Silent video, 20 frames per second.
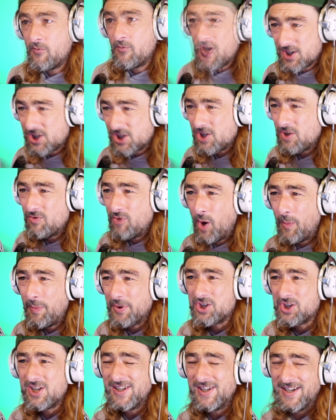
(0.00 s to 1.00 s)
That's so
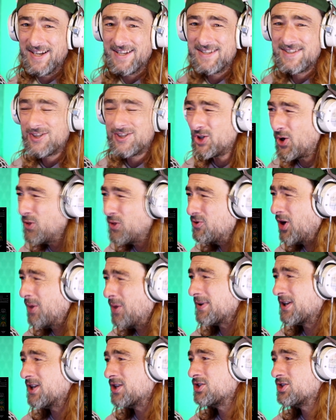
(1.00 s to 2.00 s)
rubbish, isn't it? It's so
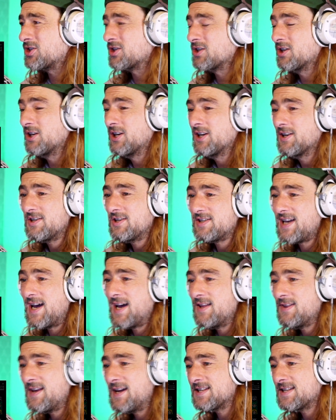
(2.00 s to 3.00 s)
rubbish. They used
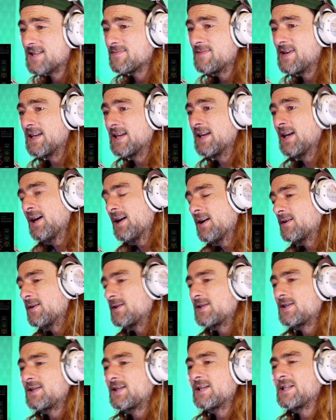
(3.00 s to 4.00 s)
to hand that to me.
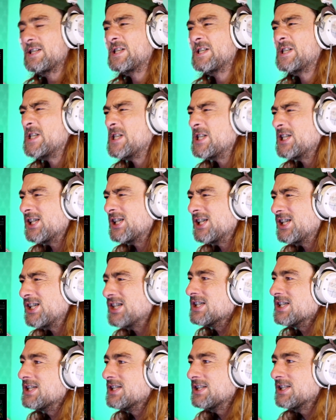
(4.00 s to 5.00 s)
And I used to think,
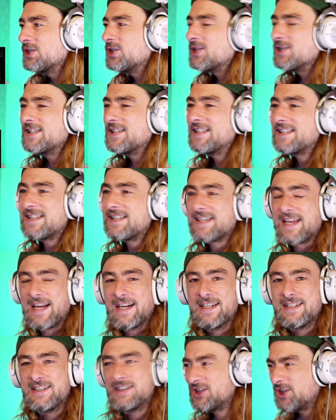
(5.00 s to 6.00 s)
not this
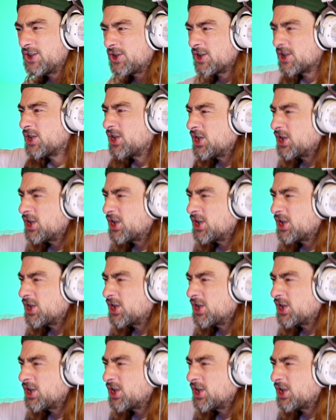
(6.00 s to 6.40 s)
again.